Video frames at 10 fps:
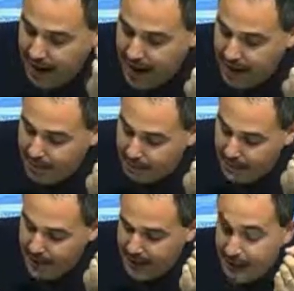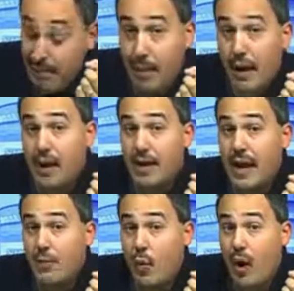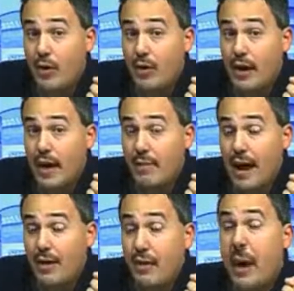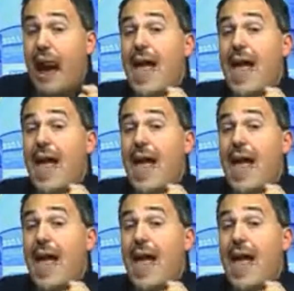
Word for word: and immediately blood and water came out.